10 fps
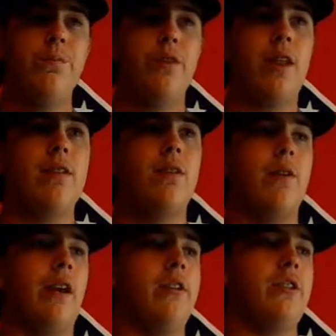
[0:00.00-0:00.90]
that's
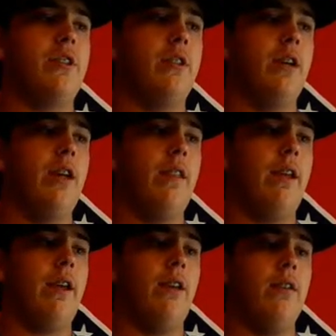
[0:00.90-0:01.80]
location, and
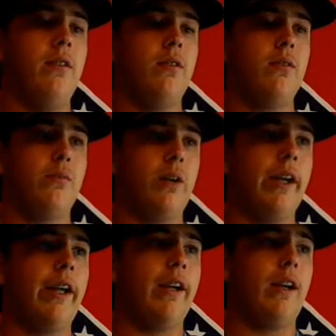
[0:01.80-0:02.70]
then
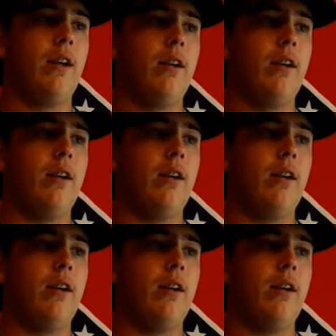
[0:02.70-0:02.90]
rigging.